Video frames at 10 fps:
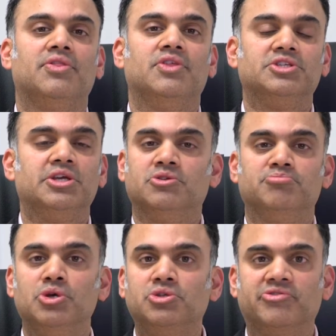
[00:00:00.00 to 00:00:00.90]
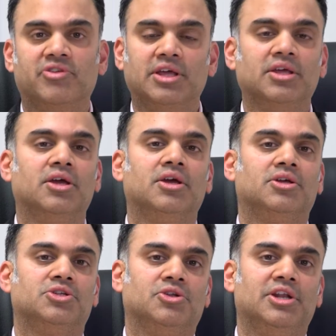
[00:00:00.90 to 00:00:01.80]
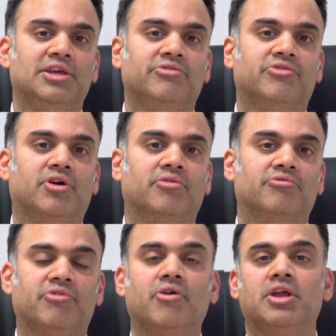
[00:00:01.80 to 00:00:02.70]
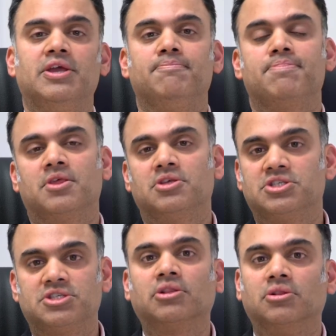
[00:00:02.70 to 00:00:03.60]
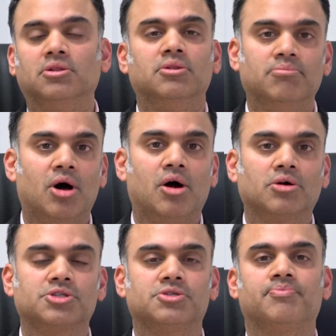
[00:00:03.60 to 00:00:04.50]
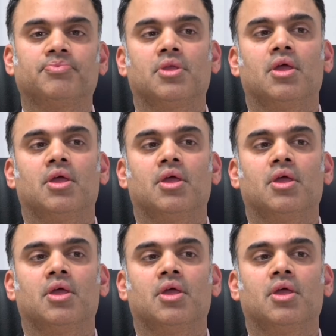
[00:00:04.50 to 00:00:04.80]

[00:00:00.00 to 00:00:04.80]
this heals beautifully to leave uh, very subtle marks.